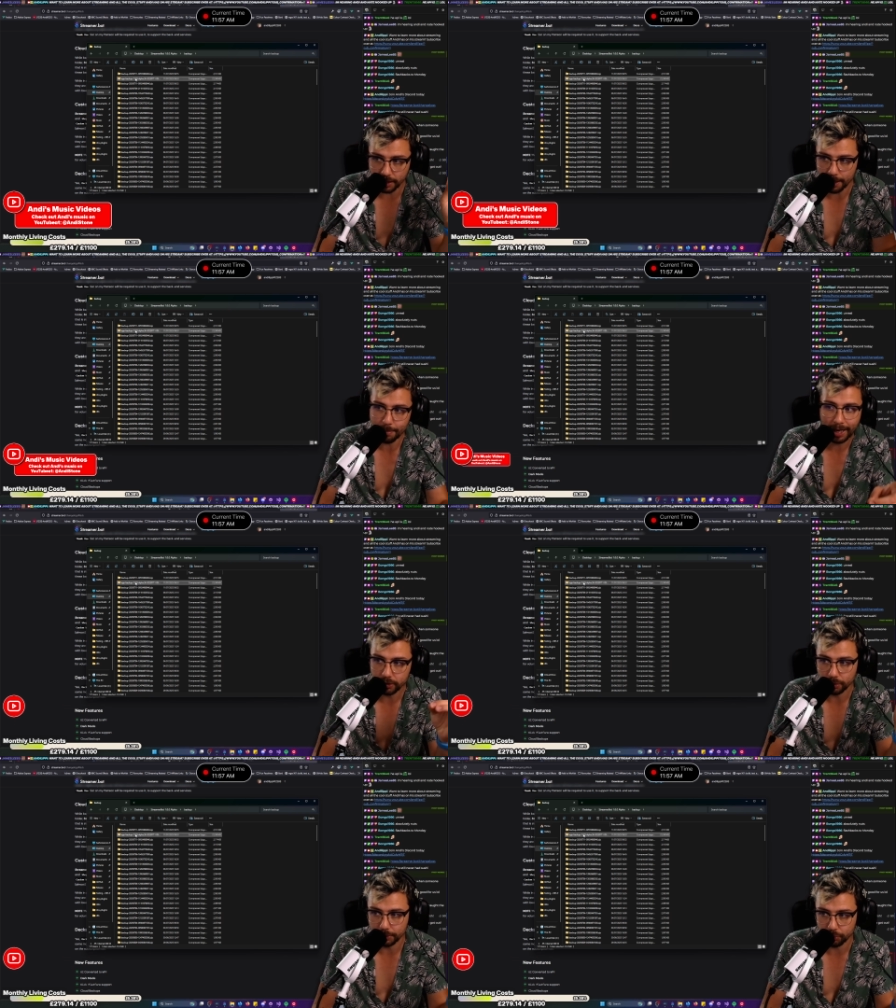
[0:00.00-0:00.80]
it
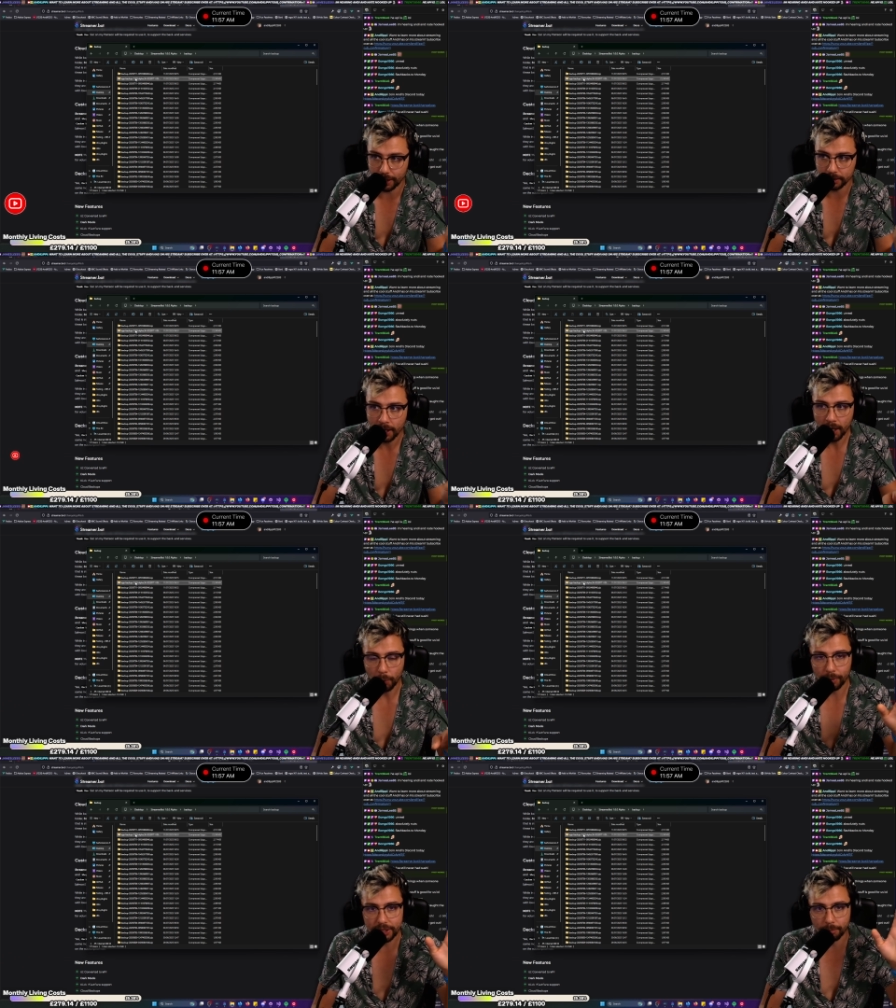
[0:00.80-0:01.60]
backs up as well,
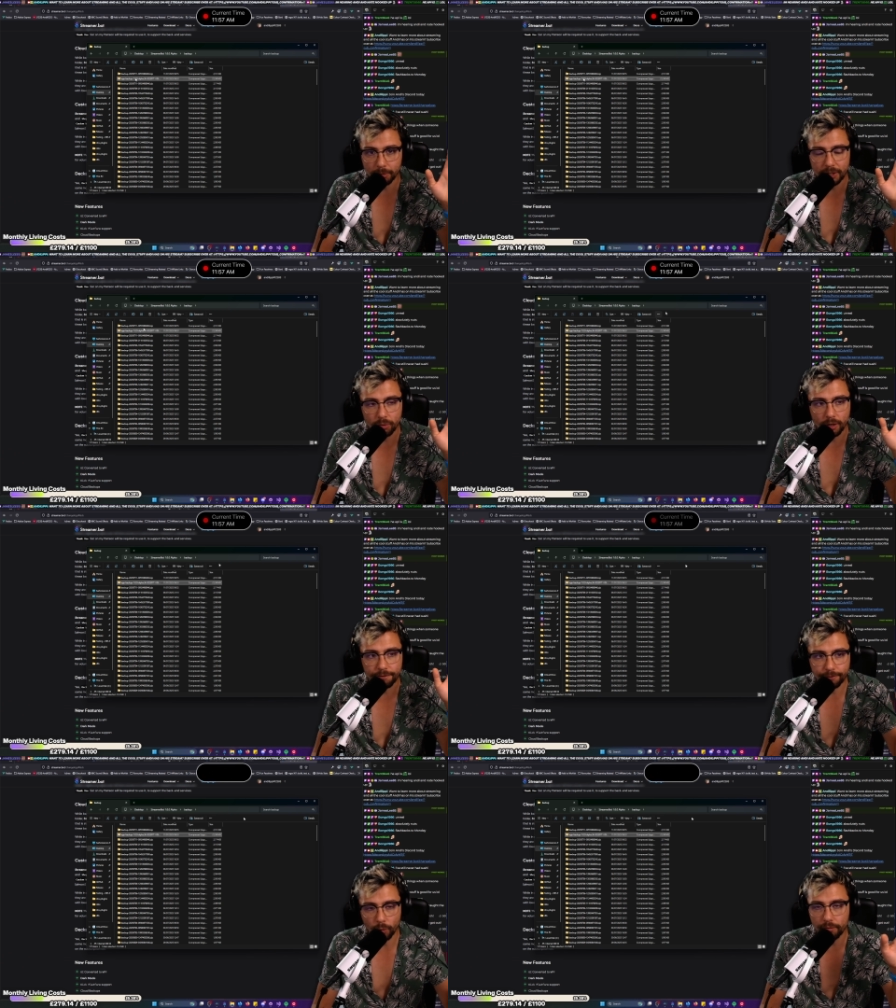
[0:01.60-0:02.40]
which I'm going to be doing a
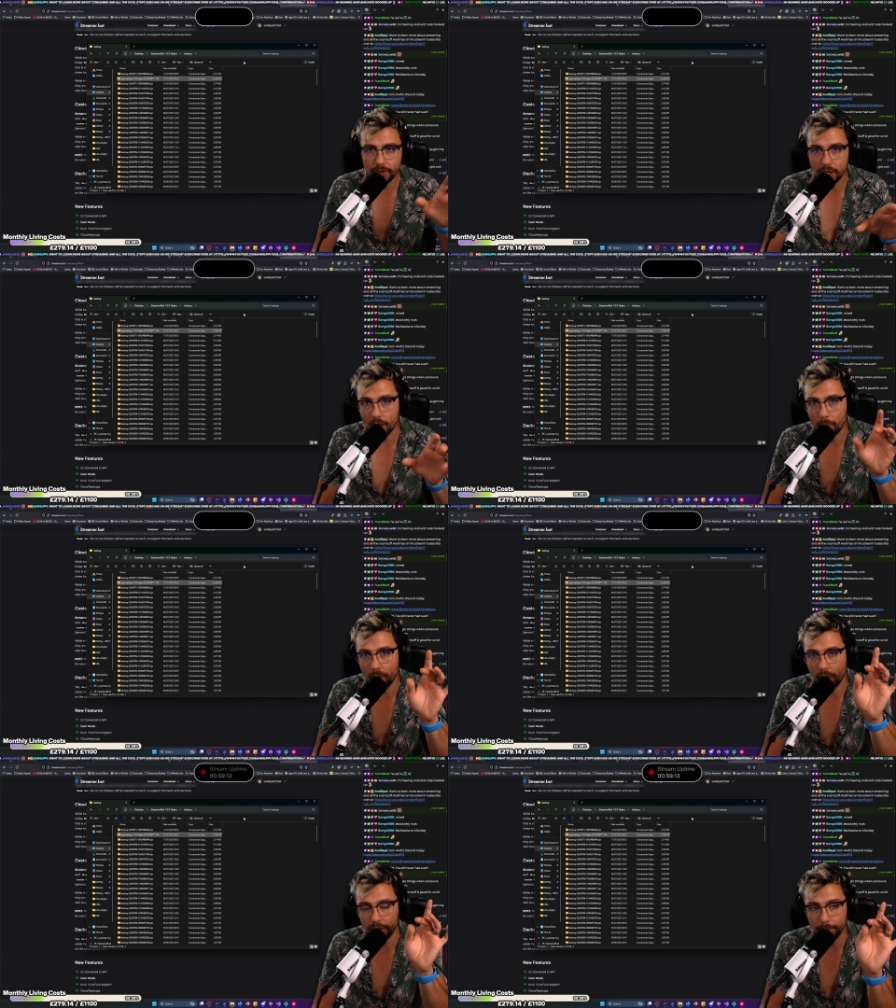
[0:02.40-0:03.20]
full
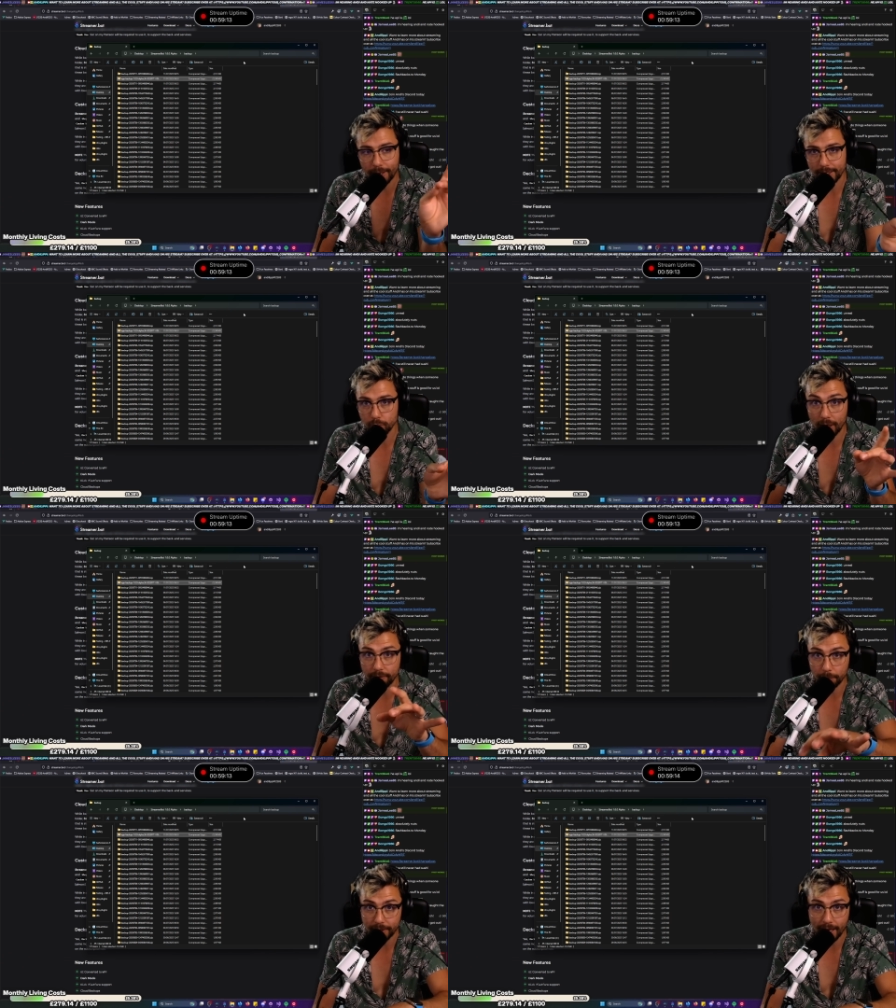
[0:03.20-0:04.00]
video on the best way
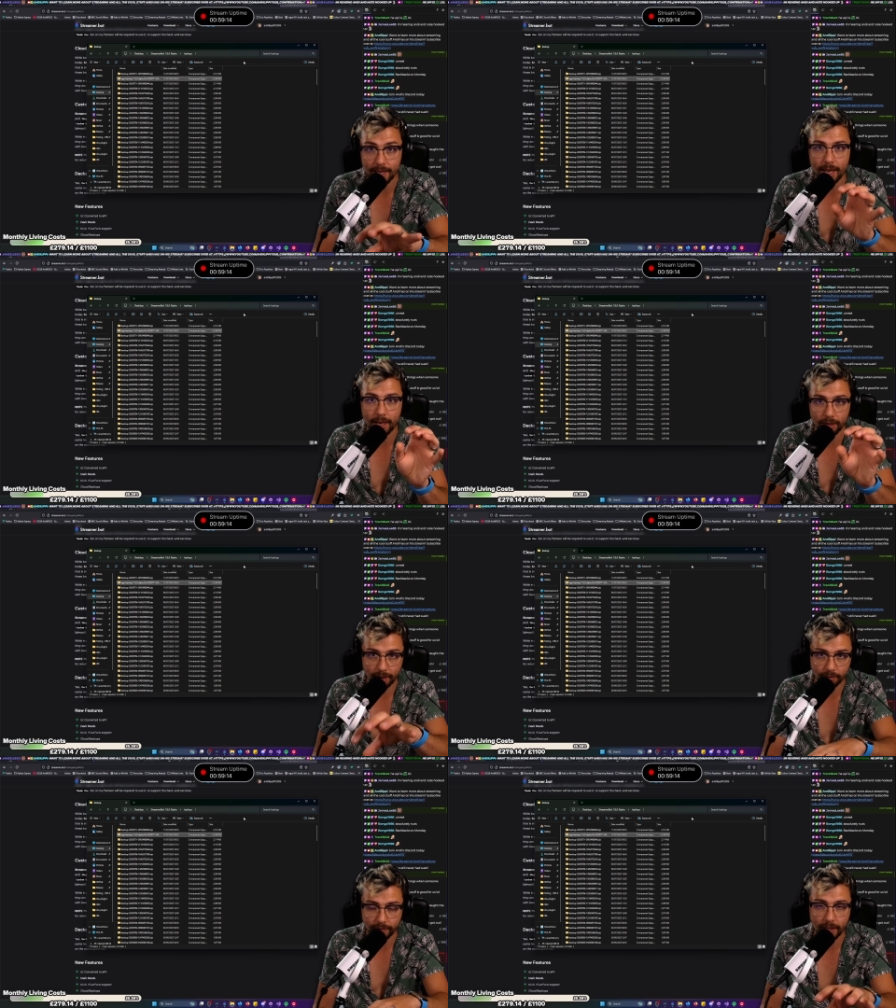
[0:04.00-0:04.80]
of updating
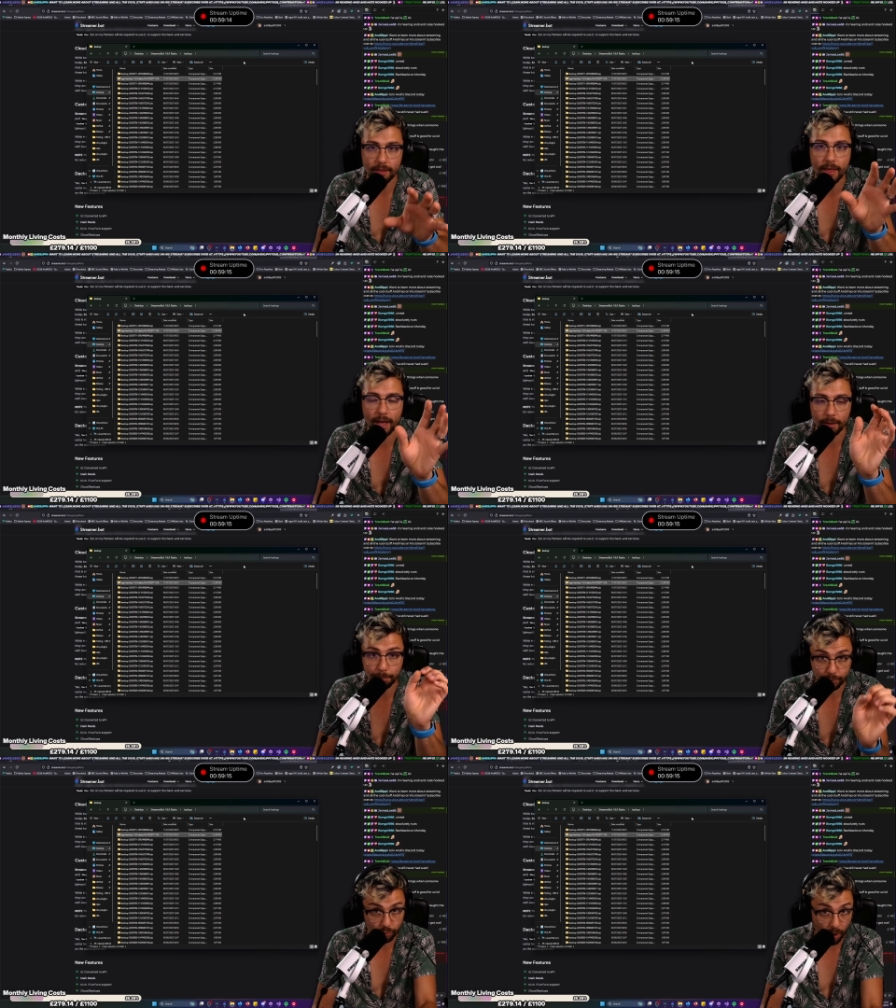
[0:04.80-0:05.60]
and everything like that
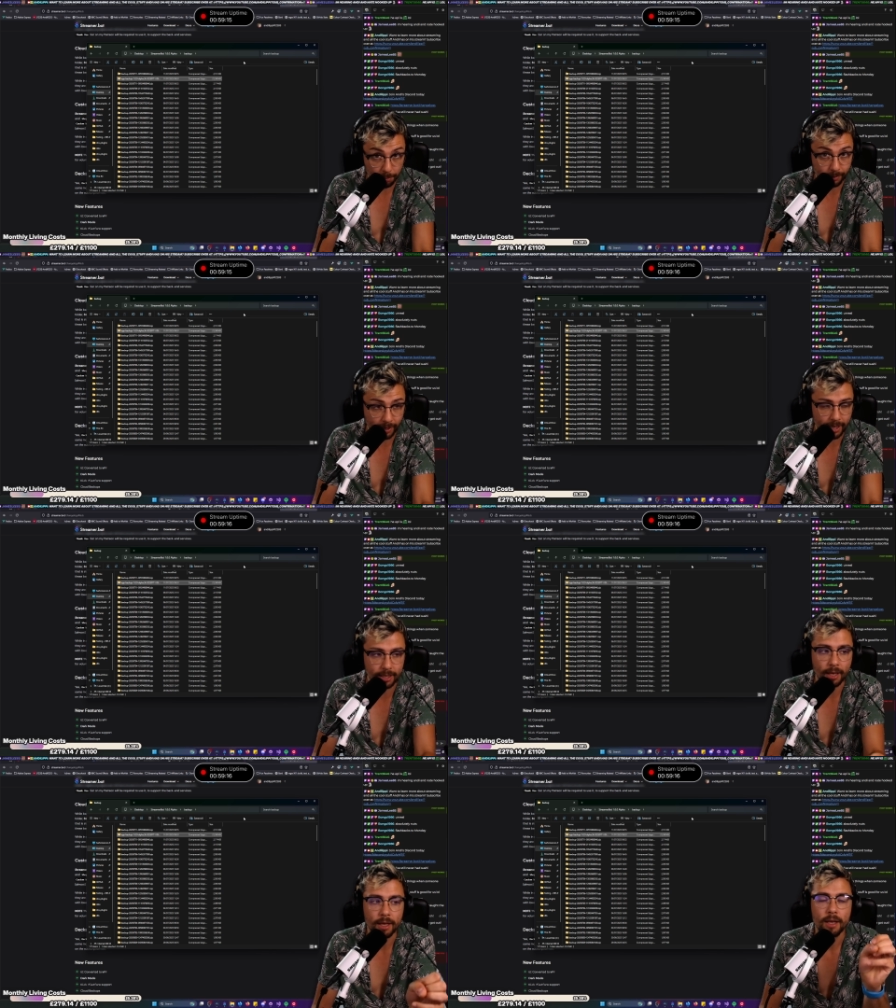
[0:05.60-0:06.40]
properly